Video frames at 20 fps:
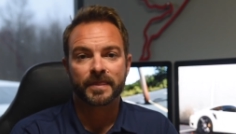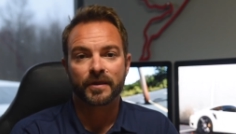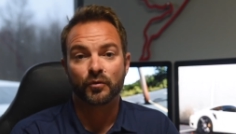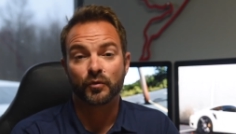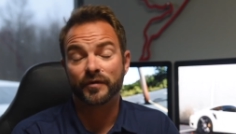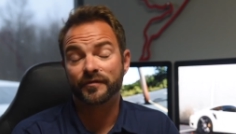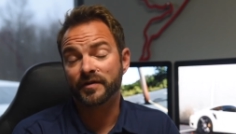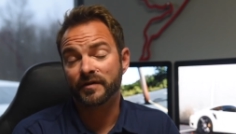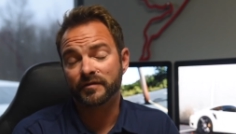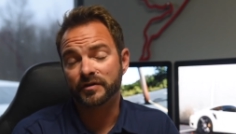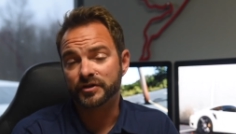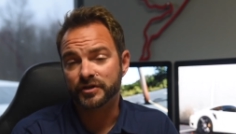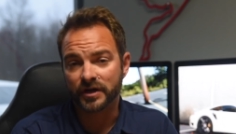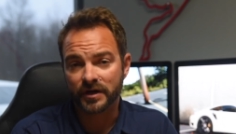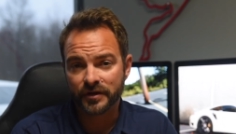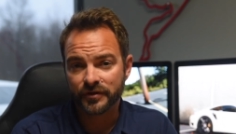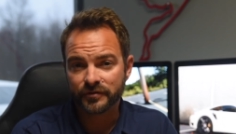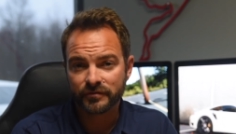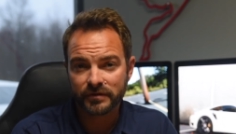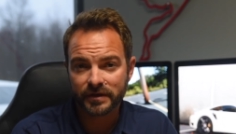We've never
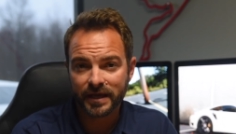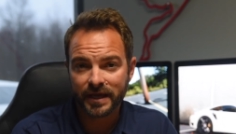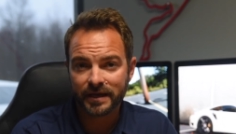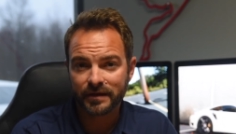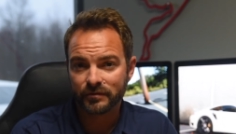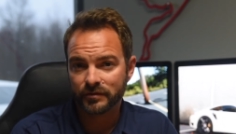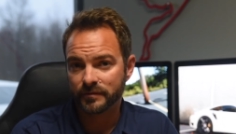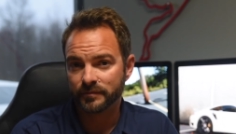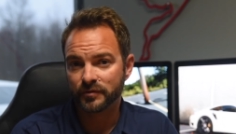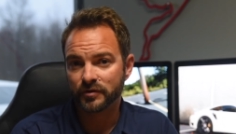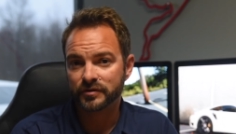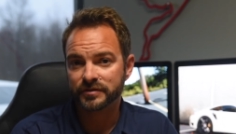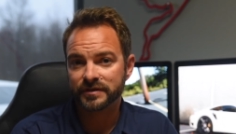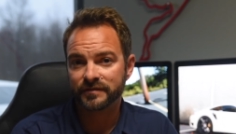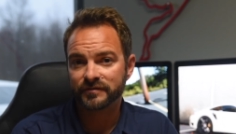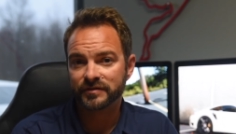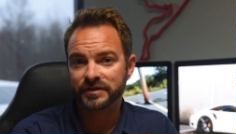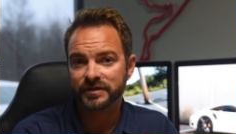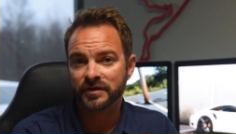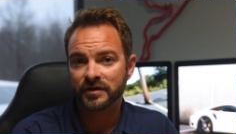done a 3.8 with a Pro
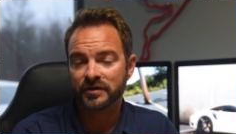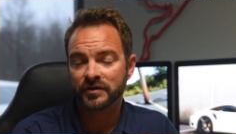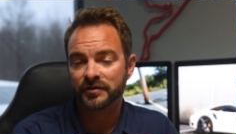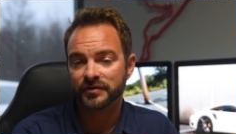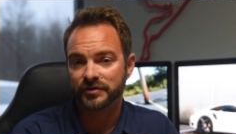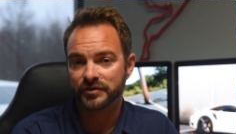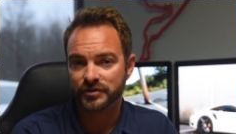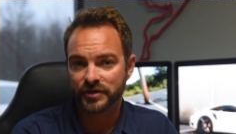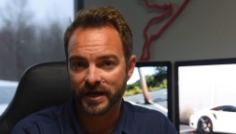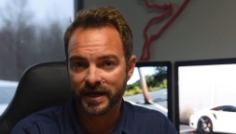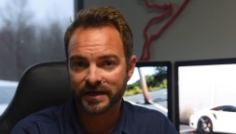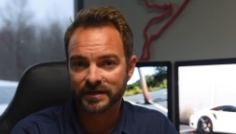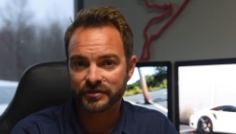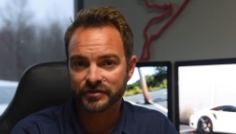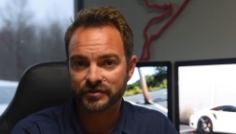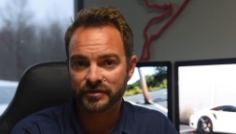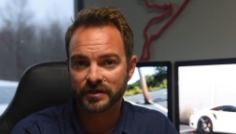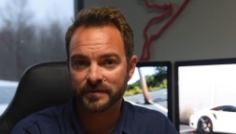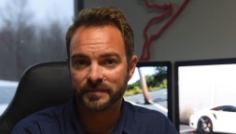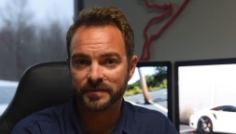1700 at the drag
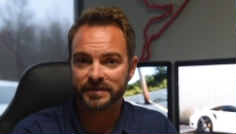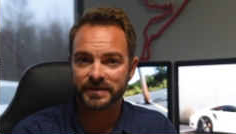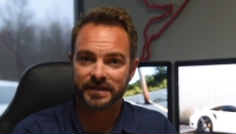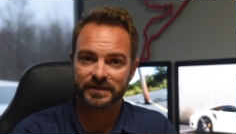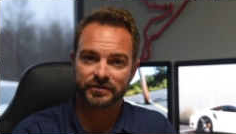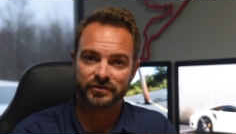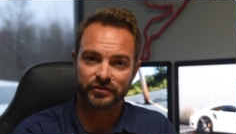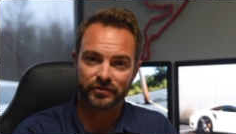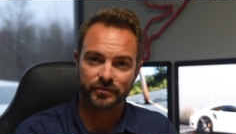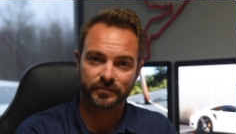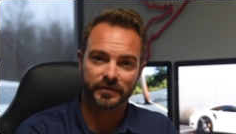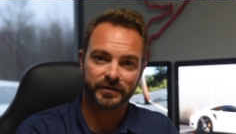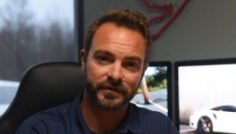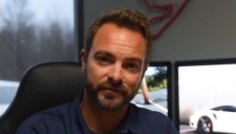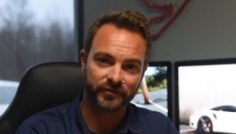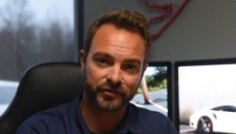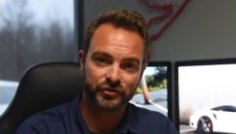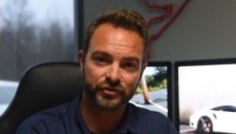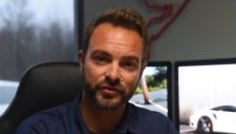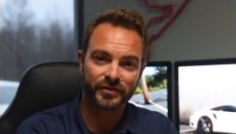strip. It takes a little bit
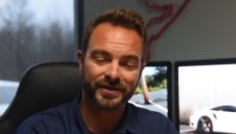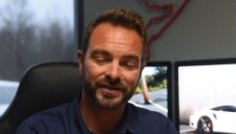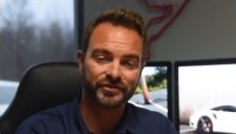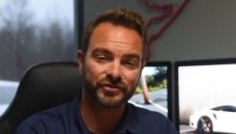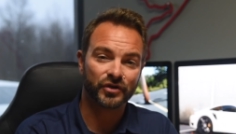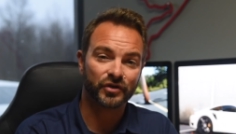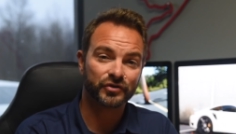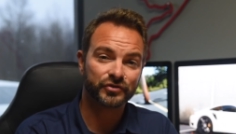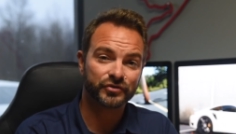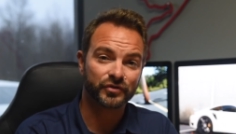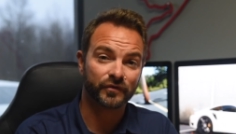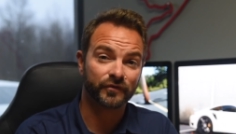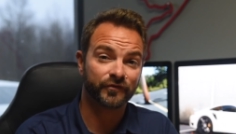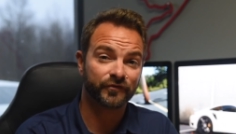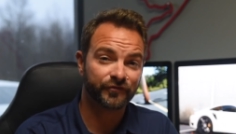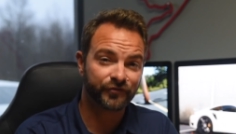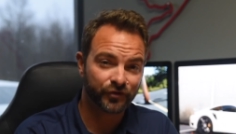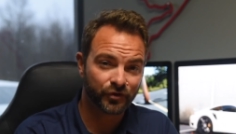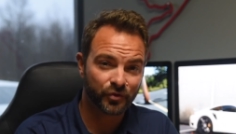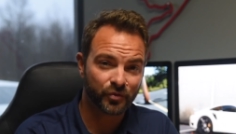different tuning. It's also
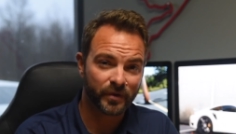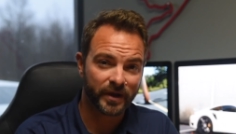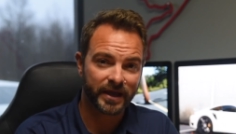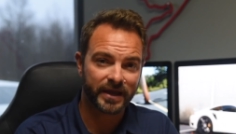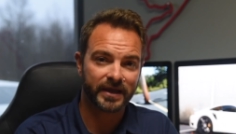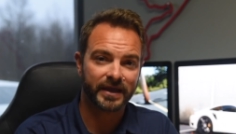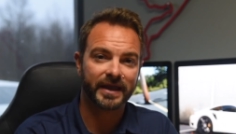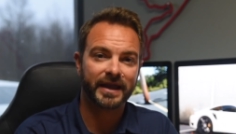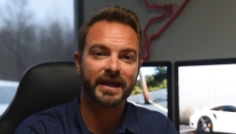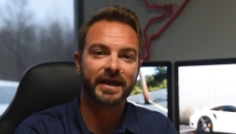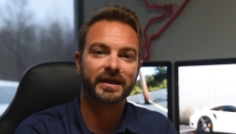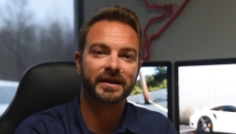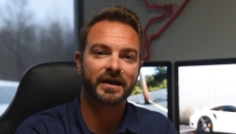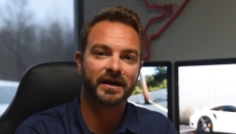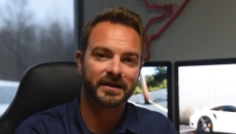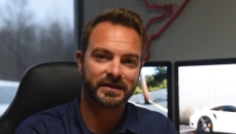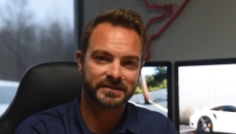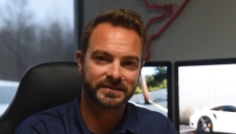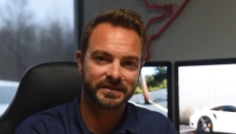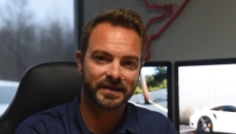full weight and
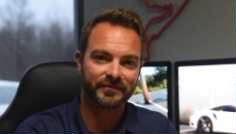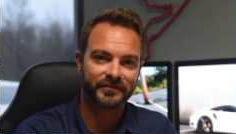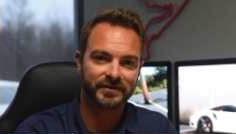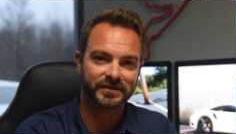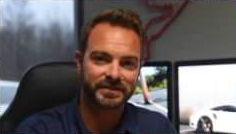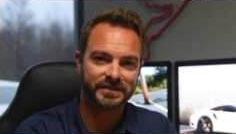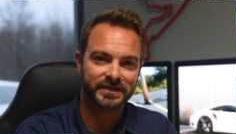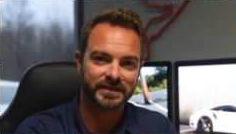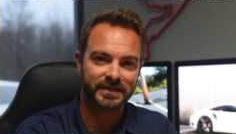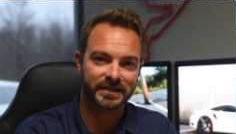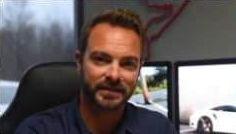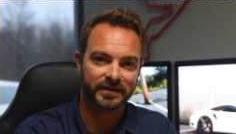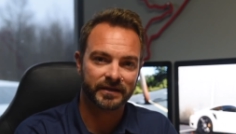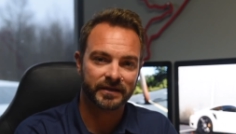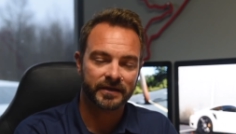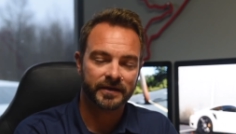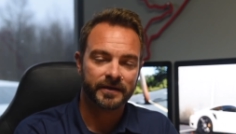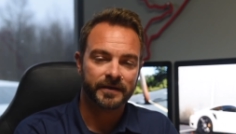on a 17.